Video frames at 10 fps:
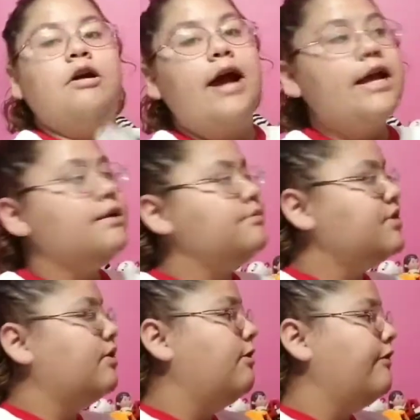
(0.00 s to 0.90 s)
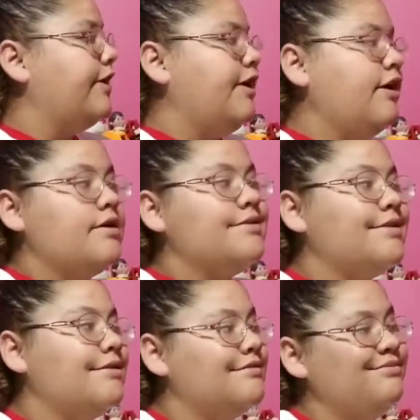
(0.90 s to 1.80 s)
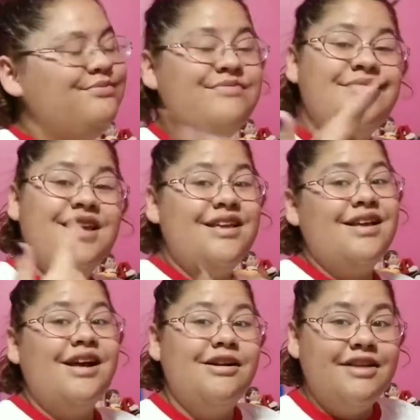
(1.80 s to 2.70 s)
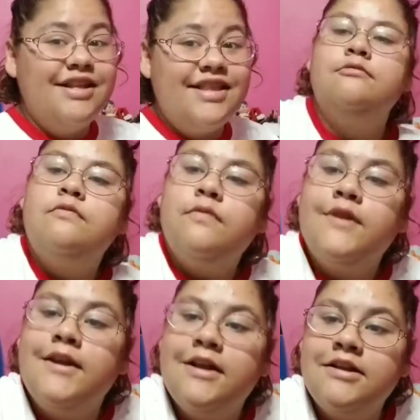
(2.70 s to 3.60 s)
our items are over here, so I'll get that.